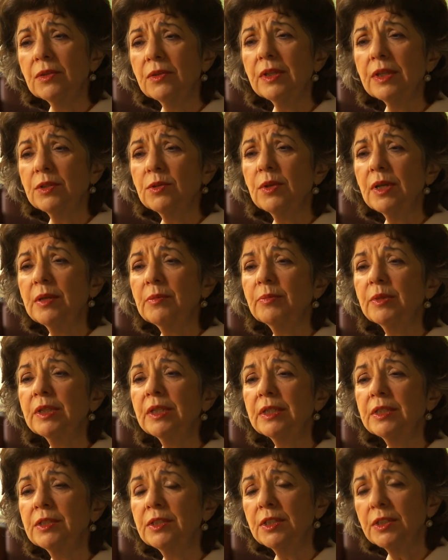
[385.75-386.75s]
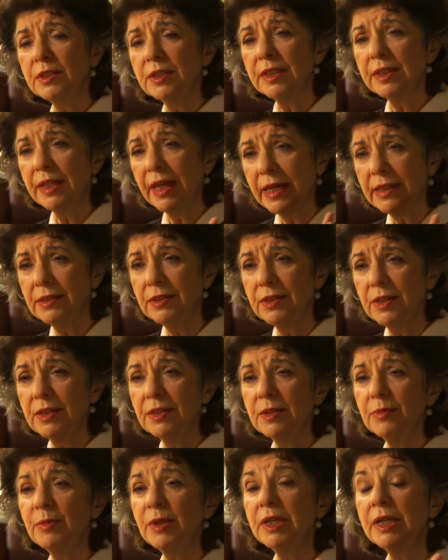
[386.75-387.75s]
No, that's right. But it's just
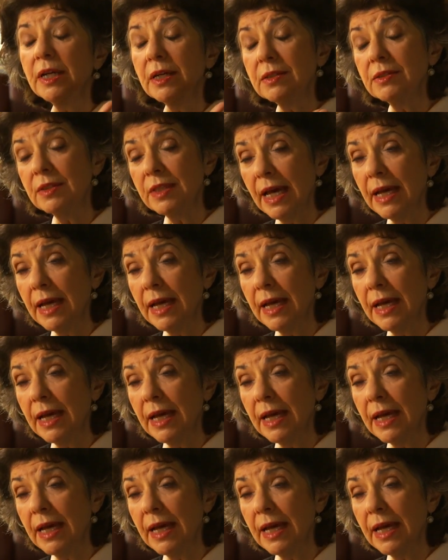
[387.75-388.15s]
because